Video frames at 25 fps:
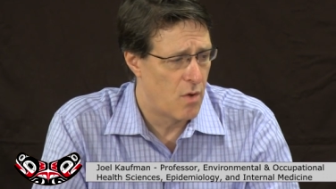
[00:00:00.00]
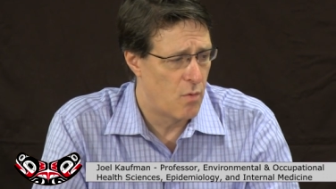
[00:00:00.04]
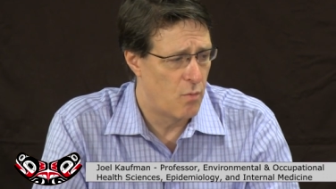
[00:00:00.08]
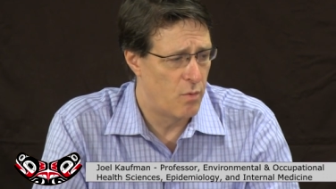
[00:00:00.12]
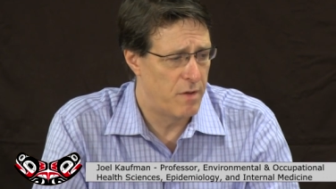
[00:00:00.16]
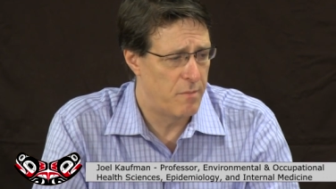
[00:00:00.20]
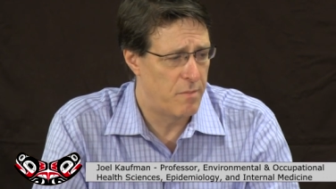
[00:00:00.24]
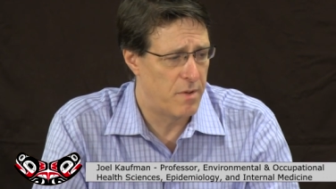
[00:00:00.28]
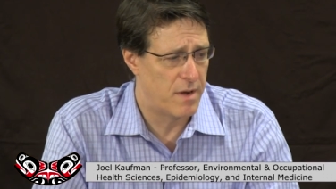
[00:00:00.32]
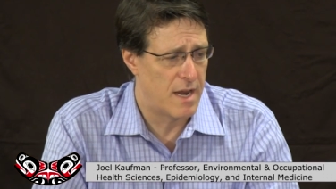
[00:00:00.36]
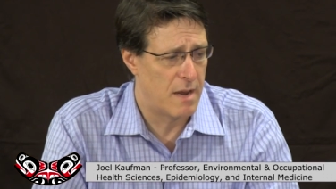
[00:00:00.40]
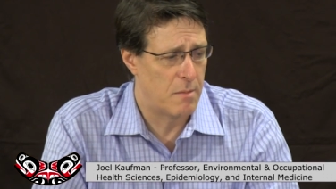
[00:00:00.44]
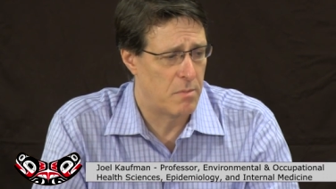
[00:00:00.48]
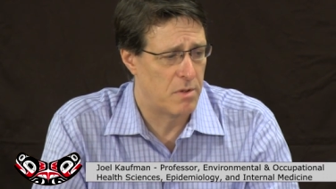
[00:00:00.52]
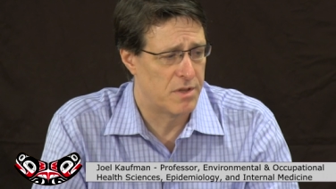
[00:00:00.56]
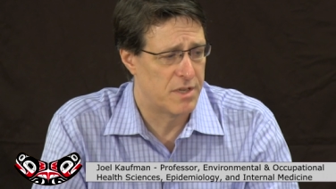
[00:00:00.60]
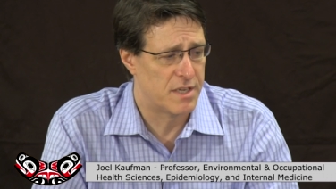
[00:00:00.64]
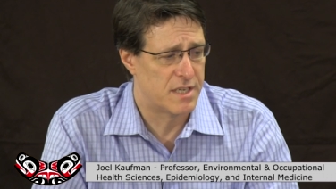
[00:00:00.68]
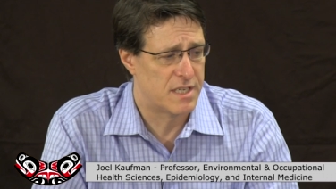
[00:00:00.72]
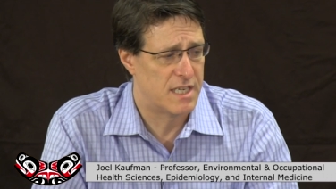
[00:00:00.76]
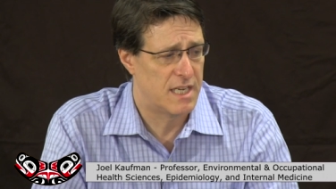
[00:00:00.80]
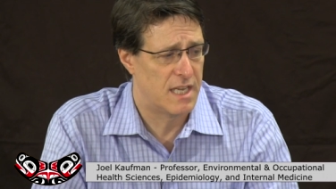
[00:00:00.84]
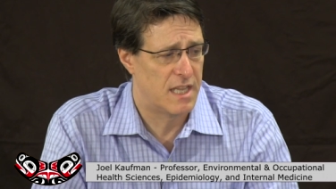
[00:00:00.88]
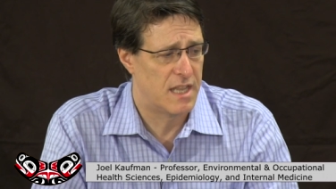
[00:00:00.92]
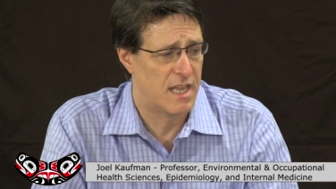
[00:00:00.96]
we've been able to
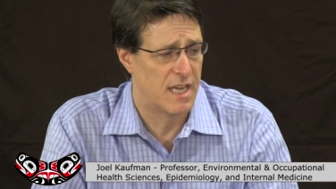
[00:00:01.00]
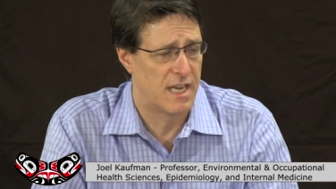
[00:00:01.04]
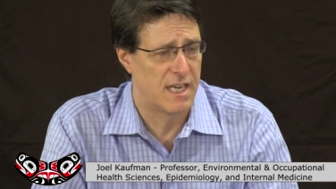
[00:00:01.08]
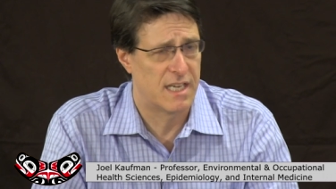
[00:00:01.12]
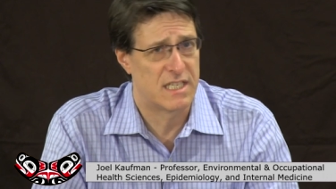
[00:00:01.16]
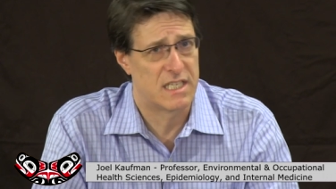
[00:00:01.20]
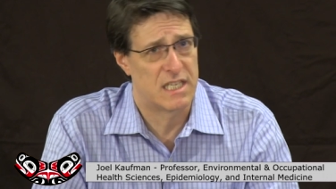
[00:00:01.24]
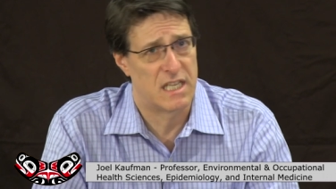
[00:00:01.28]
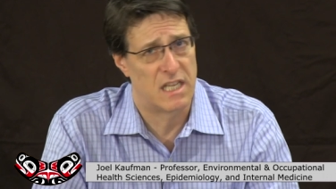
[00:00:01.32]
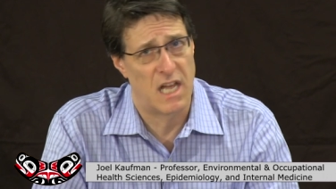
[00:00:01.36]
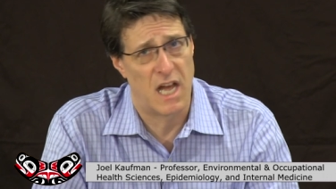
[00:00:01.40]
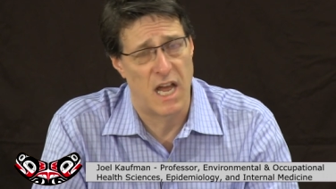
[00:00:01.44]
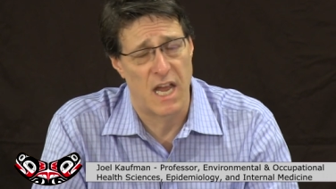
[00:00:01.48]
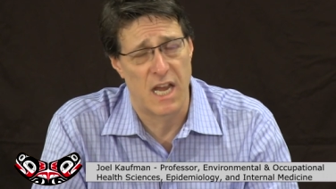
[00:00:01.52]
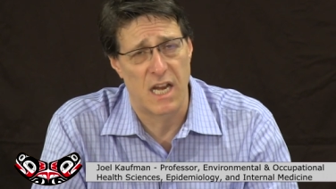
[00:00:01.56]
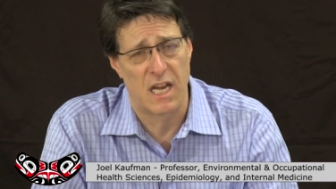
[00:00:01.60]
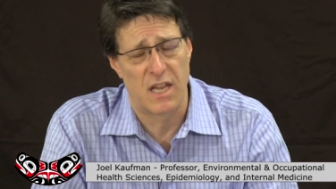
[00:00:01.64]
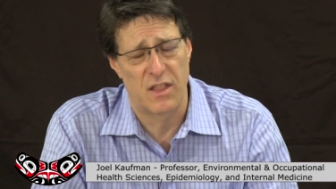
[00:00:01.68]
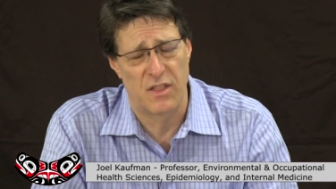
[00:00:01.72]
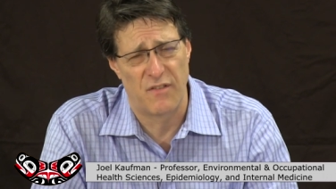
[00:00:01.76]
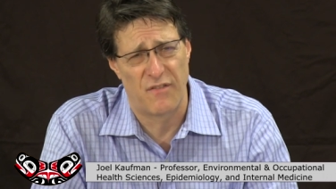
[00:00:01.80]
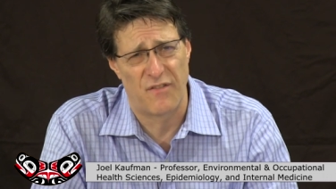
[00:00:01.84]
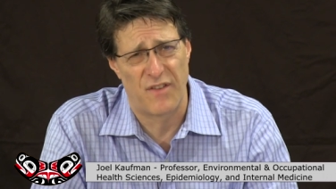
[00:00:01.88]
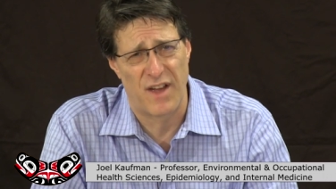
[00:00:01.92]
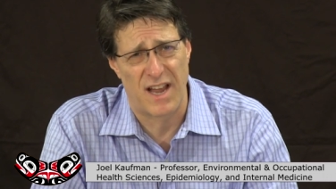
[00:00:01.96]
see things
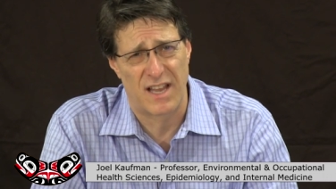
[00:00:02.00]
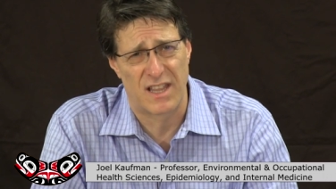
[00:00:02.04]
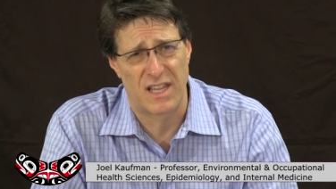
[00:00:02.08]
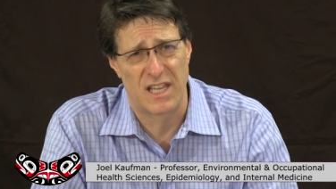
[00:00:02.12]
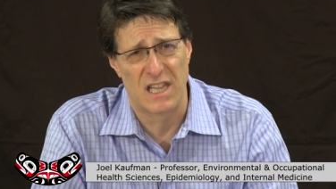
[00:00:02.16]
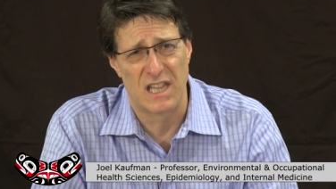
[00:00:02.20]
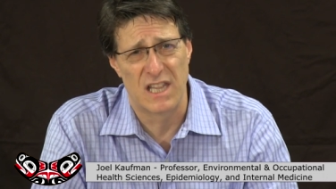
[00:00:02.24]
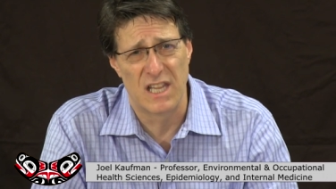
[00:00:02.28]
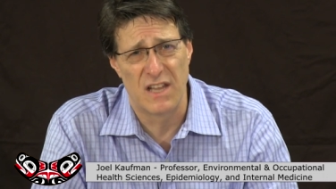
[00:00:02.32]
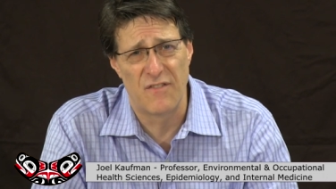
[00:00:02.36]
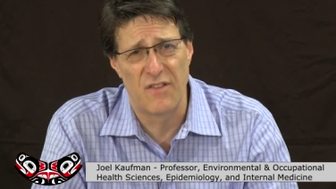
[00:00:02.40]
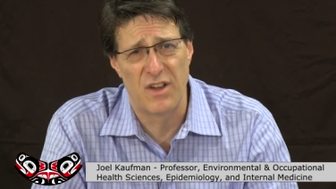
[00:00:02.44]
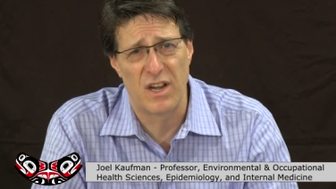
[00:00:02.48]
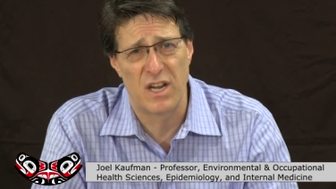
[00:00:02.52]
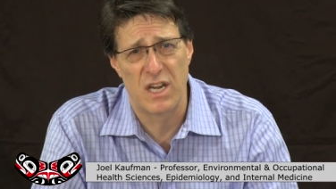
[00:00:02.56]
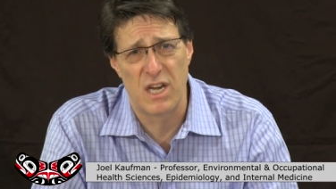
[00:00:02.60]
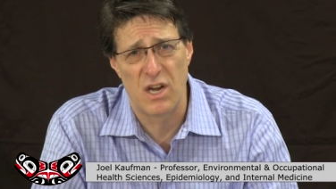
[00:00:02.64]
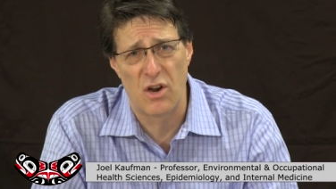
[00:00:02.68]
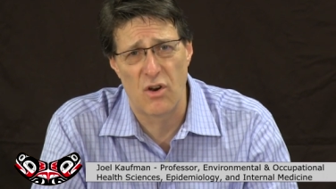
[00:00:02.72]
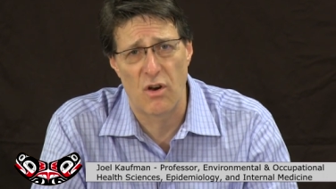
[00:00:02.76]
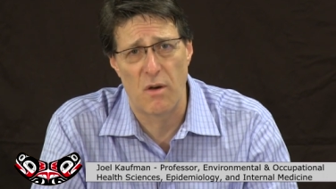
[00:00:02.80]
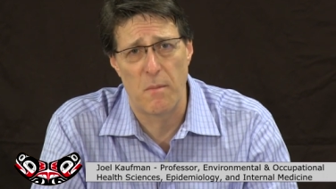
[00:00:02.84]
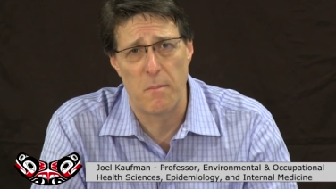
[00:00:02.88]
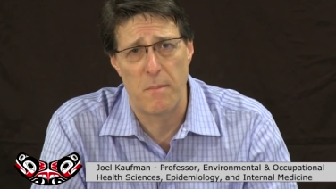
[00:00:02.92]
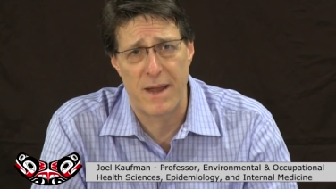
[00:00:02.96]
like the fact that living
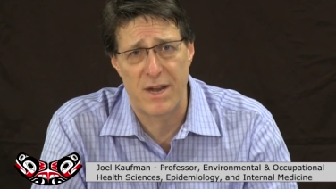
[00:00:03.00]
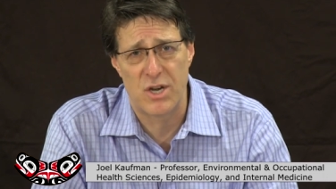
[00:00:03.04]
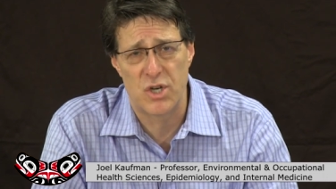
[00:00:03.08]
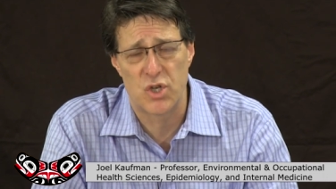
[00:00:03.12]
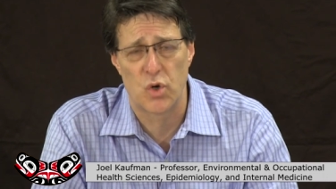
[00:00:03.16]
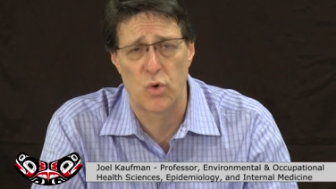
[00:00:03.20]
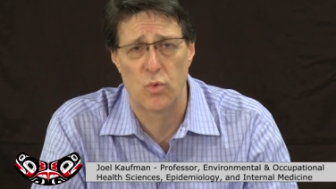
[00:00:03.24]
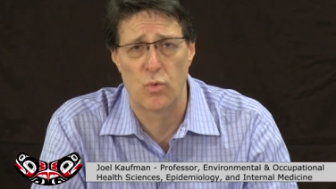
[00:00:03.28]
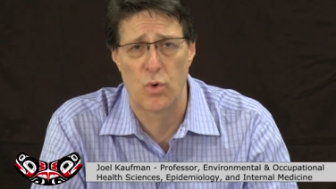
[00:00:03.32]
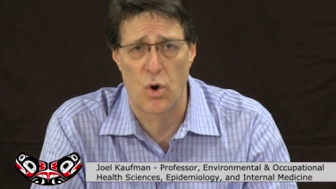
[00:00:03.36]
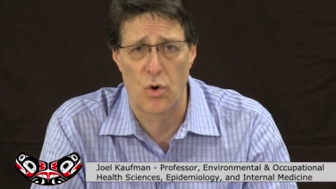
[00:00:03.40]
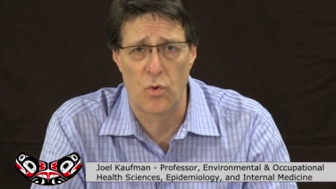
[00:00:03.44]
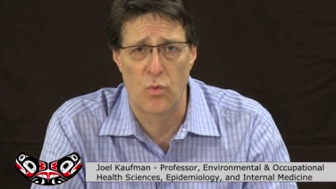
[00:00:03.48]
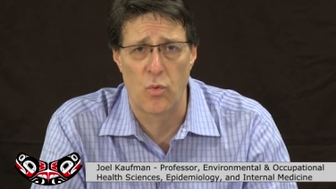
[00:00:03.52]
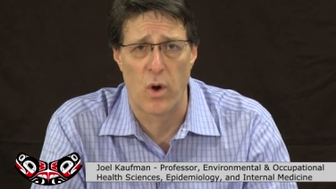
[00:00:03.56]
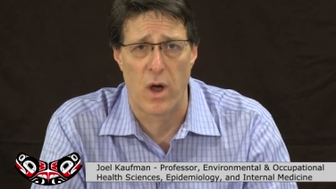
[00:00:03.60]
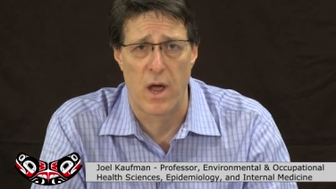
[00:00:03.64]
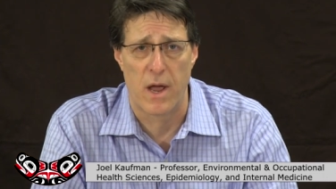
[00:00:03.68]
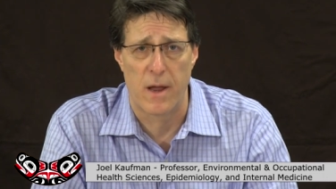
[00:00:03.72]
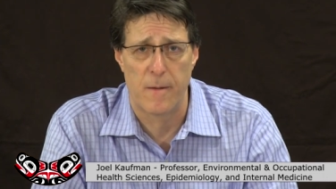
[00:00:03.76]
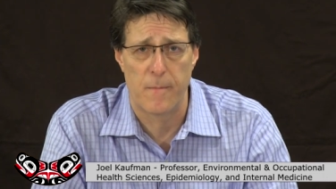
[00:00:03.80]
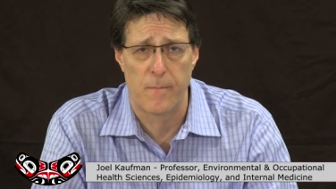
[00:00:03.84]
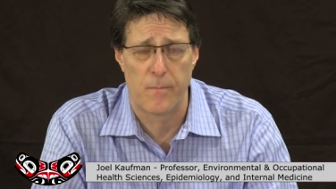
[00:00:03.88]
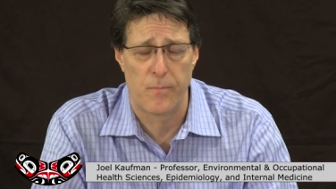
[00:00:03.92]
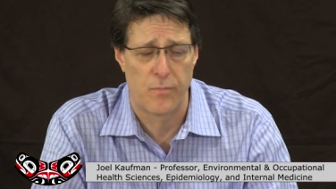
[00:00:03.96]
near a major
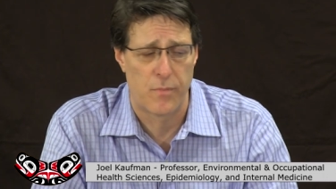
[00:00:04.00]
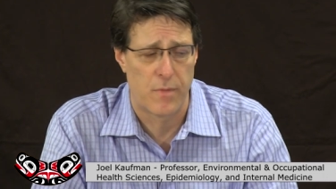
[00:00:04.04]
roadway